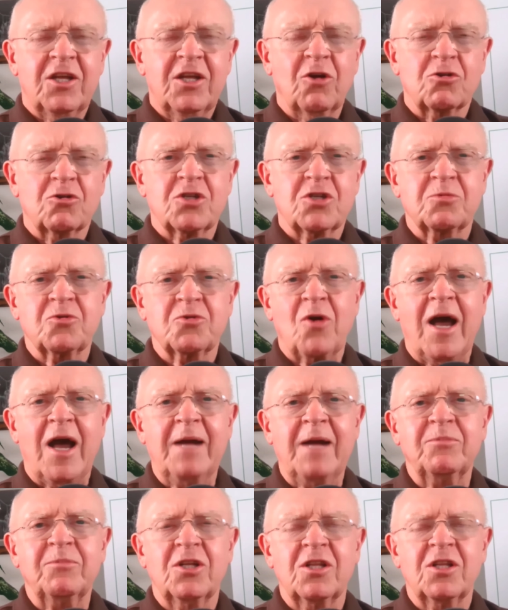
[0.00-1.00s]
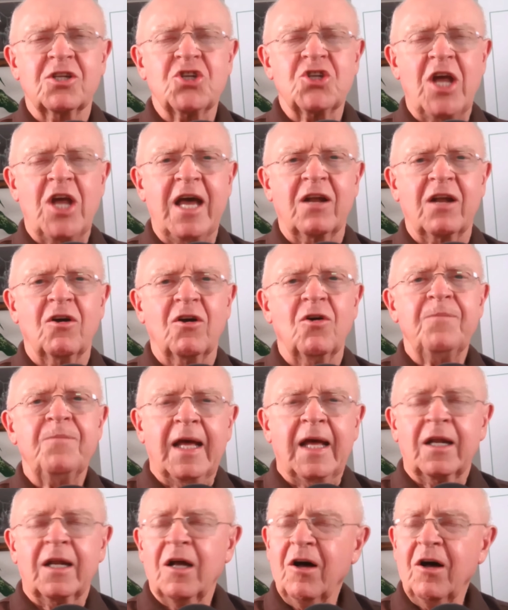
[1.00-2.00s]
you know, subscribe to the channel
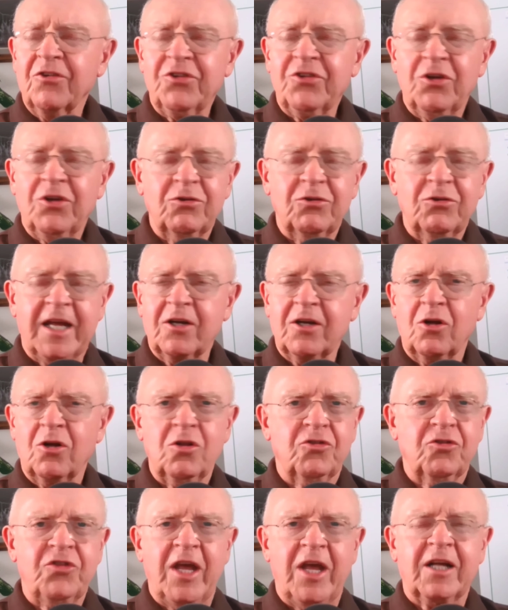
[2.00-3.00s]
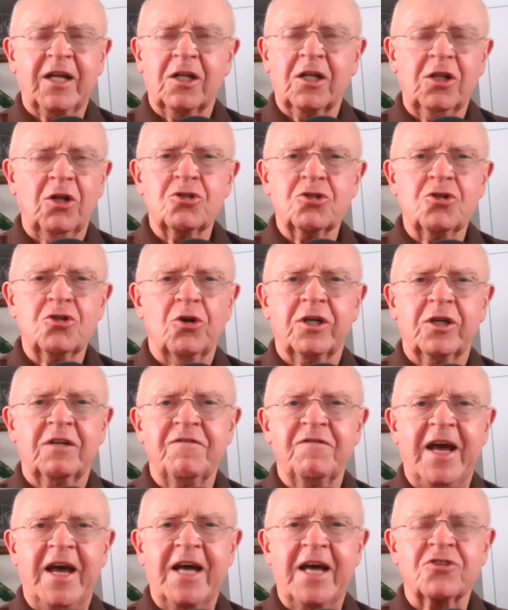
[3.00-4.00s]
and also take a take a close look at
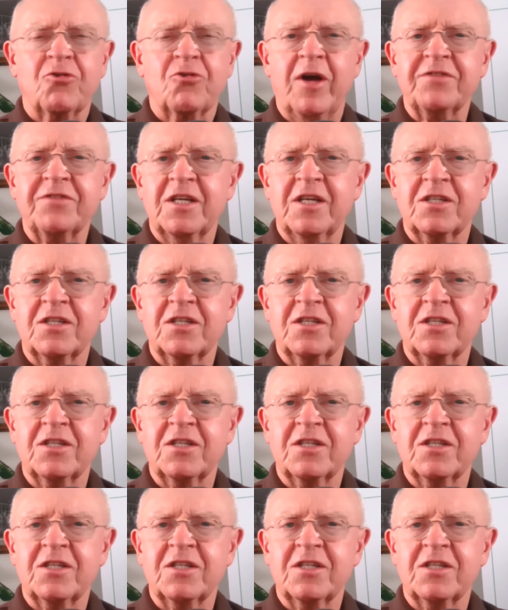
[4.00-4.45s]
FastGraphs.